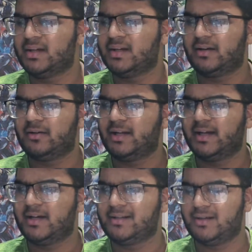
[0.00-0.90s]
I don't like
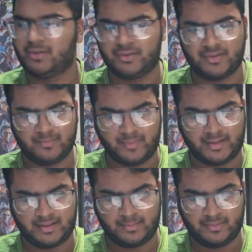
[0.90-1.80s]
how that looks,
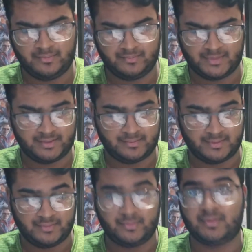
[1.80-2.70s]
but I mean,
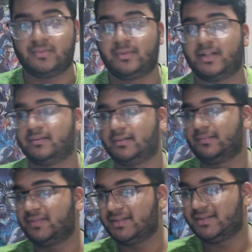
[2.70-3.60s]
it's whatever.
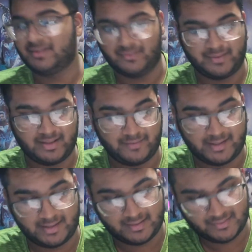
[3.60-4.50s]
It's whatever,
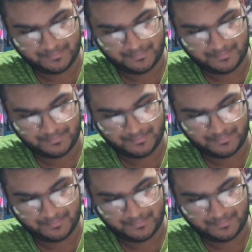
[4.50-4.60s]
I guess.